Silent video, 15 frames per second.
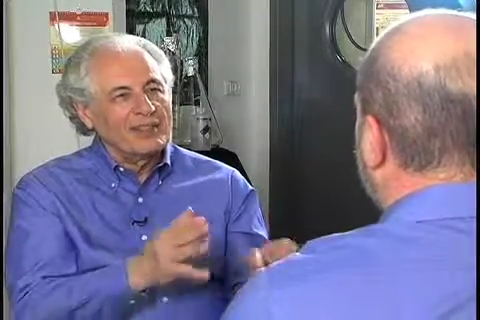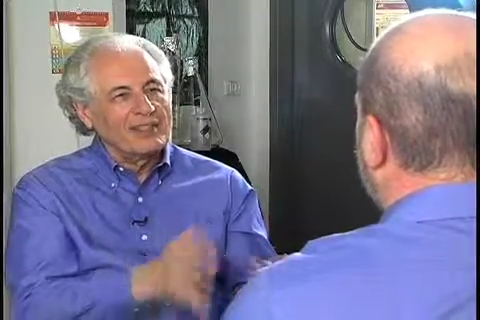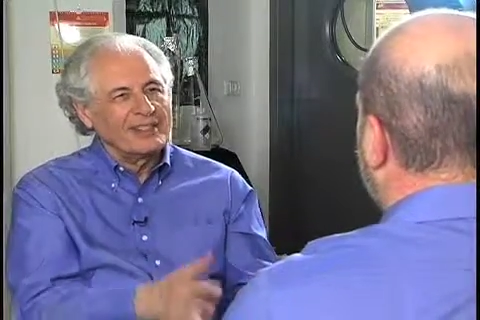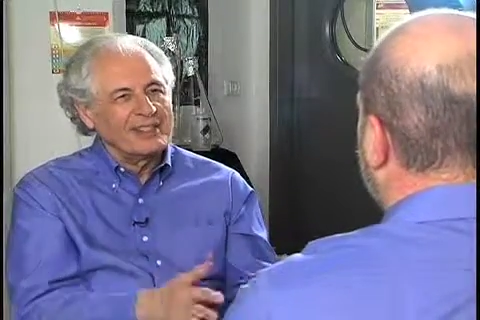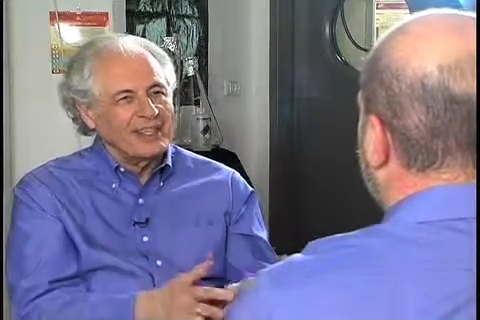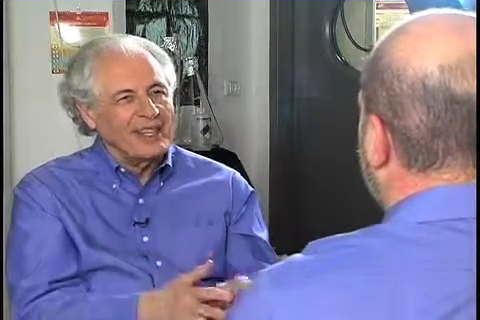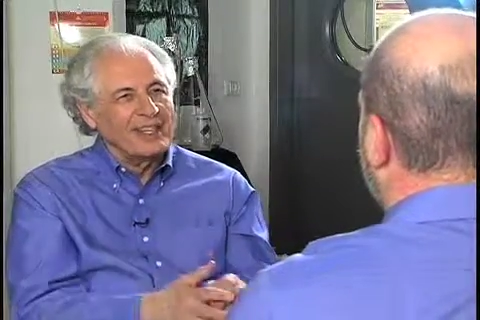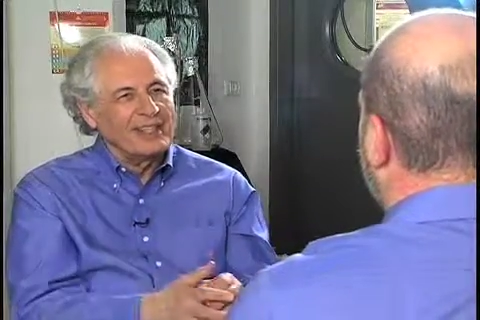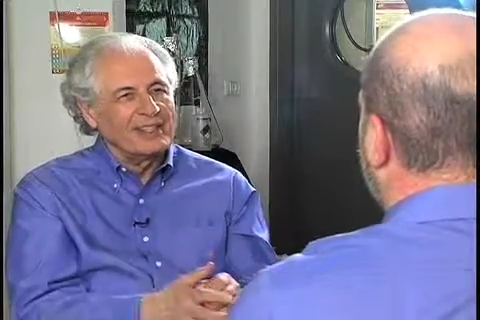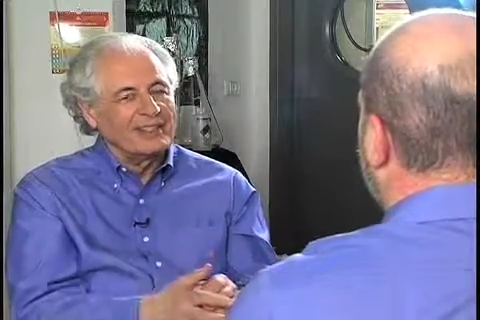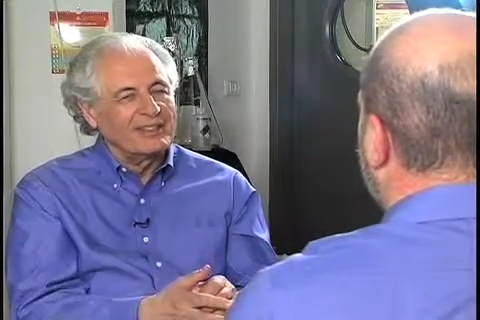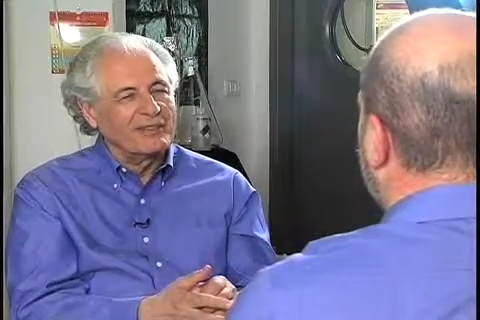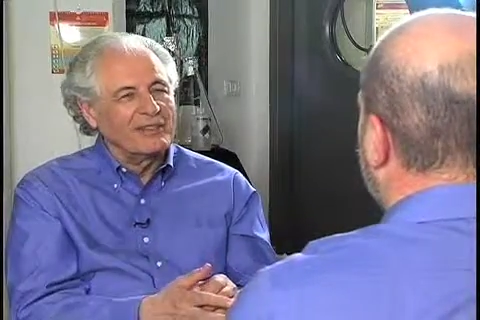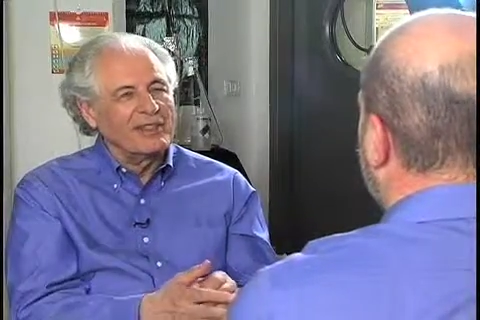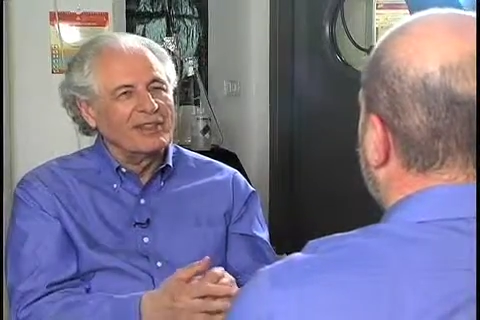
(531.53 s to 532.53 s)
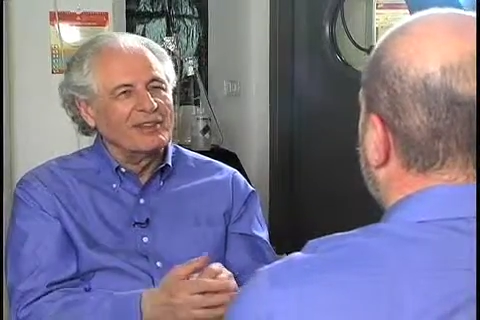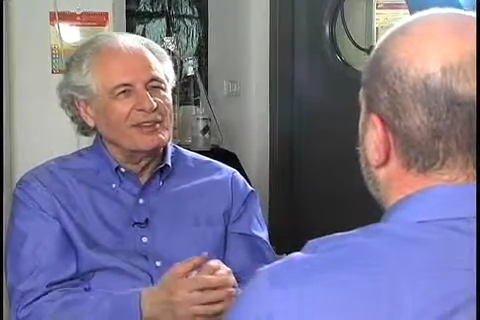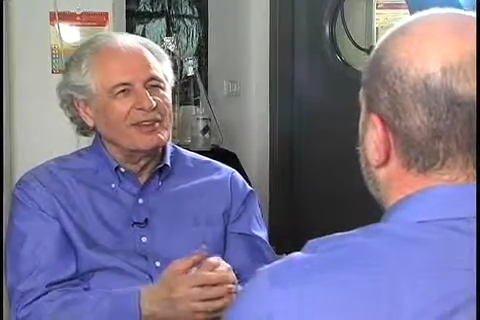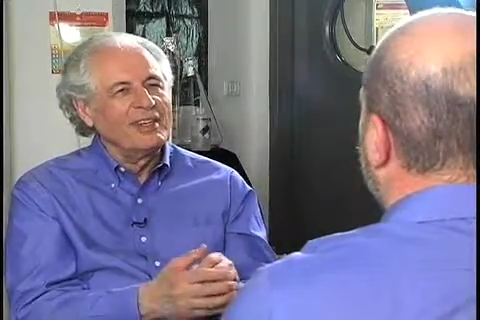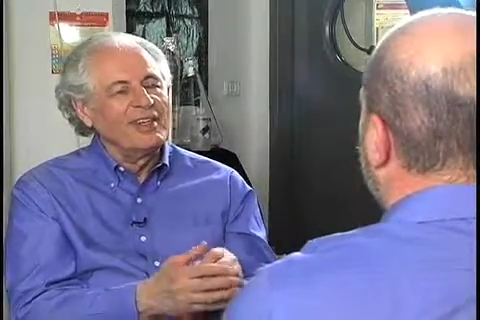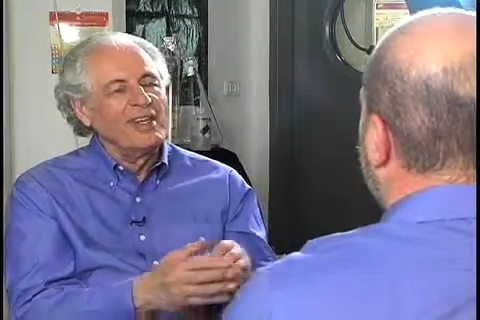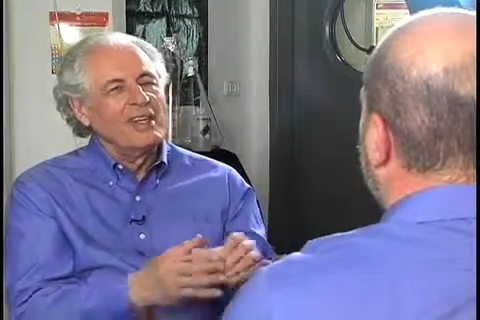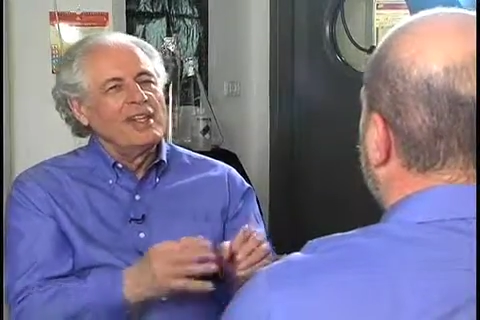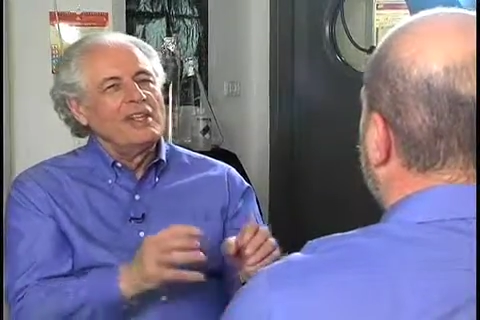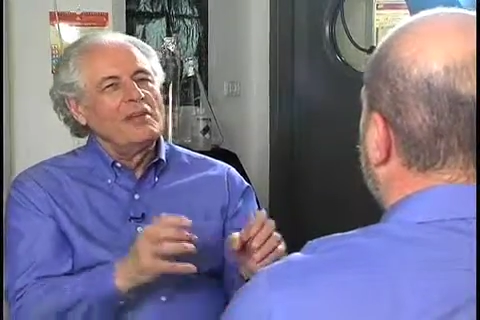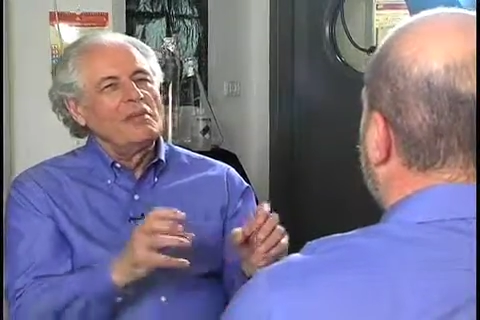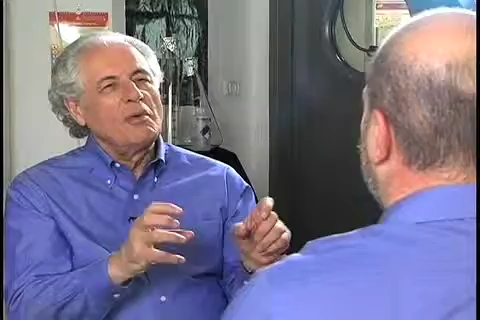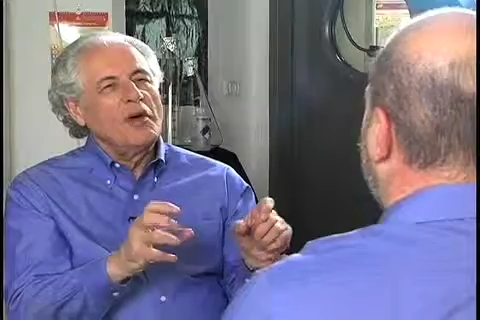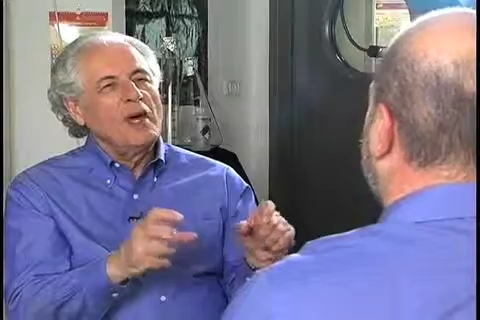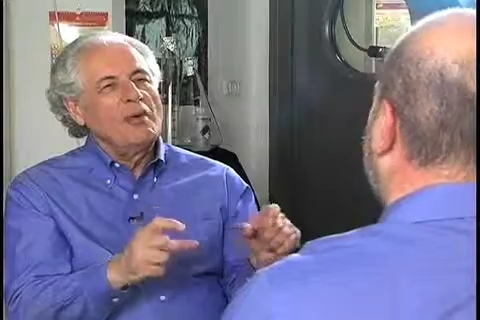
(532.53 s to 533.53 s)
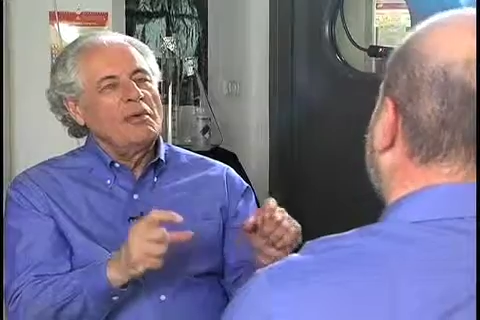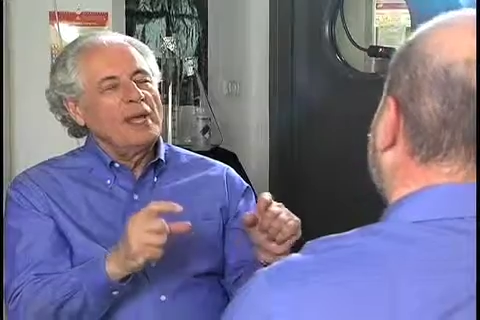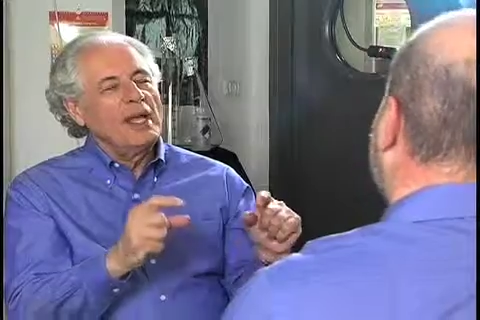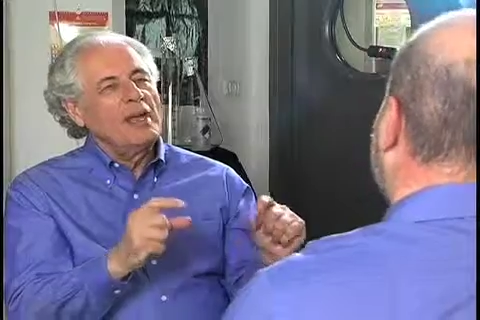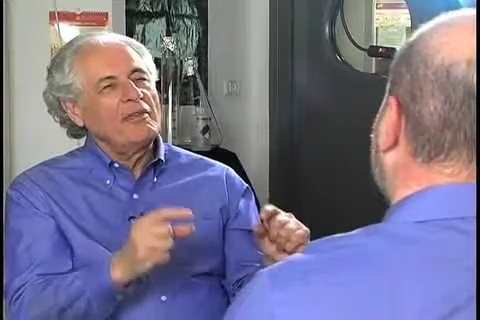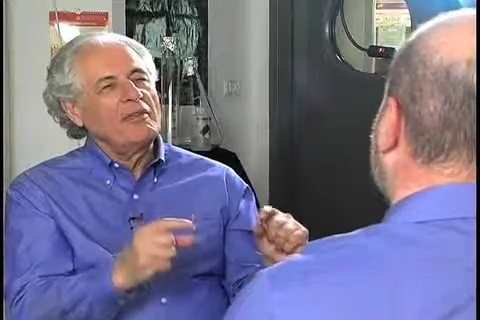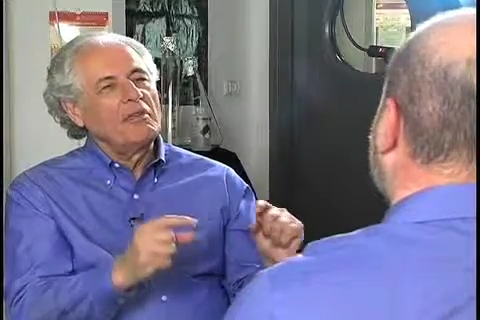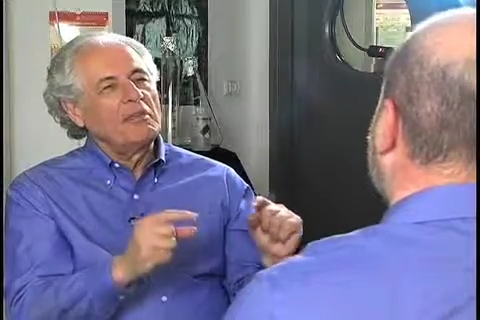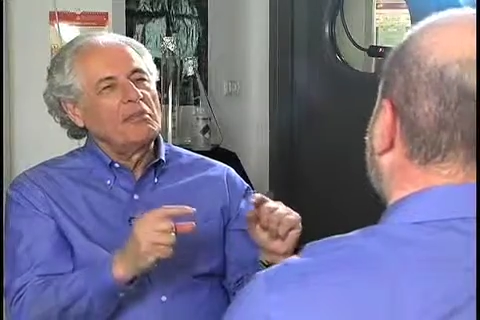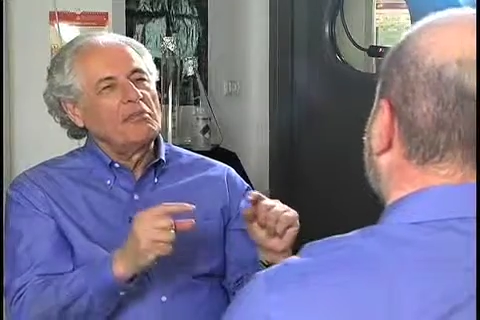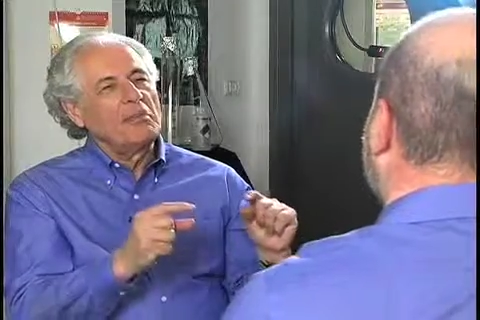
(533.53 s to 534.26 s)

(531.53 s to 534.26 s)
than science for you, why we have a